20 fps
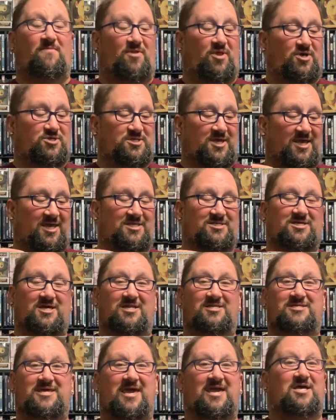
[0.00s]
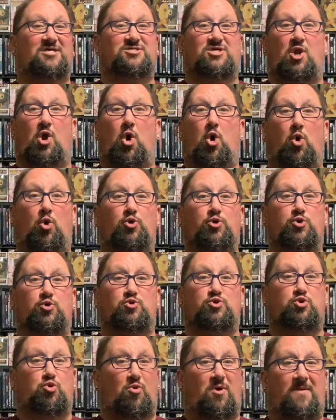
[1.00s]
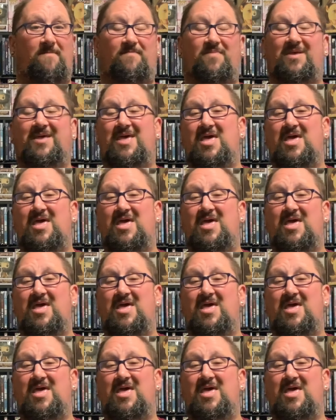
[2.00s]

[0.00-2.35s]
It looks like it's going to take us on a whole new trip